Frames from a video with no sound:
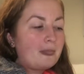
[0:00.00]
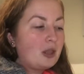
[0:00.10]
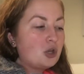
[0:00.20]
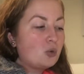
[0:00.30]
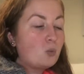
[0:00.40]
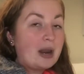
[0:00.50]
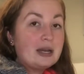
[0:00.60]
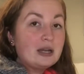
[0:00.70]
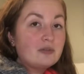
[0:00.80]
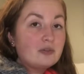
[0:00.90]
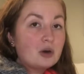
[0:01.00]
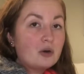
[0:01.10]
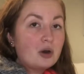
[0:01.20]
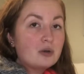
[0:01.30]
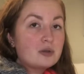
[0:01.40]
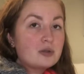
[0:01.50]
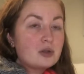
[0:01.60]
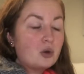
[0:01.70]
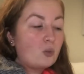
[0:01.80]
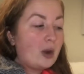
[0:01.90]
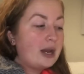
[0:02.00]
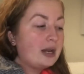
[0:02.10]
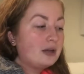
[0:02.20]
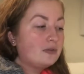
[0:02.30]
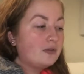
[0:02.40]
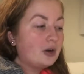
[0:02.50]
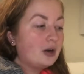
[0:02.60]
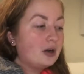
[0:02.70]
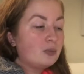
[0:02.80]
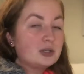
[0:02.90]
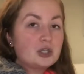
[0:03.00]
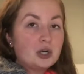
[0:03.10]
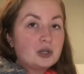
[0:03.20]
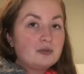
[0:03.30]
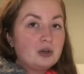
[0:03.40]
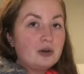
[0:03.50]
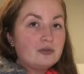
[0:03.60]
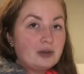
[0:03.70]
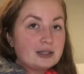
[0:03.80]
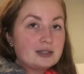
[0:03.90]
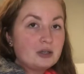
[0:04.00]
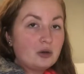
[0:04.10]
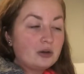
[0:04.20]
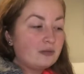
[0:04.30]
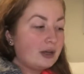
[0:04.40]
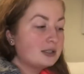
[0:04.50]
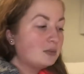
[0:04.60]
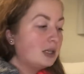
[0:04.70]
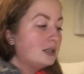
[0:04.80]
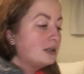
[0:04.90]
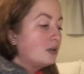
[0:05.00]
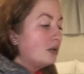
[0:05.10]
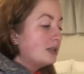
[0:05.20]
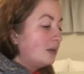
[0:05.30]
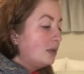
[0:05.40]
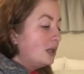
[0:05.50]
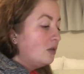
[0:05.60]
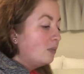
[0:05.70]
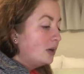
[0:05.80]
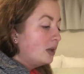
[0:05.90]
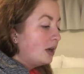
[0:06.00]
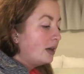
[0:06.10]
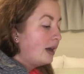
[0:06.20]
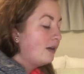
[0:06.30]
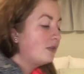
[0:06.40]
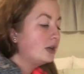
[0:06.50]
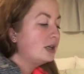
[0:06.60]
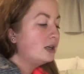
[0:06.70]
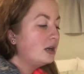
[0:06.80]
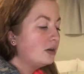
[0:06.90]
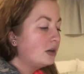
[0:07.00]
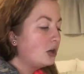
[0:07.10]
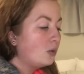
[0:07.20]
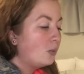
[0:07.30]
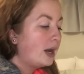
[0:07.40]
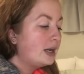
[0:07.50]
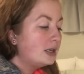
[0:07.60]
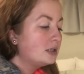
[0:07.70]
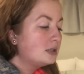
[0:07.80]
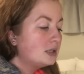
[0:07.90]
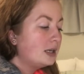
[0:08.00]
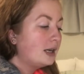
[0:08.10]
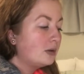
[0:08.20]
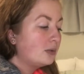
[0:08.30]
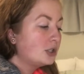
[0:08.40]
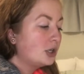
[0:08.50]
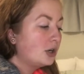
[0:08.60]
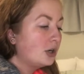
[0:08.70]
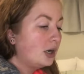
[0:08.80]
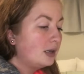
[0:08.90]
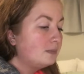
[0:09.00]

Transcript: You're waiting for growth. You're waiting for a return of your investment. So there's something you've put a lot of effort in here that you're waiting to get a return on.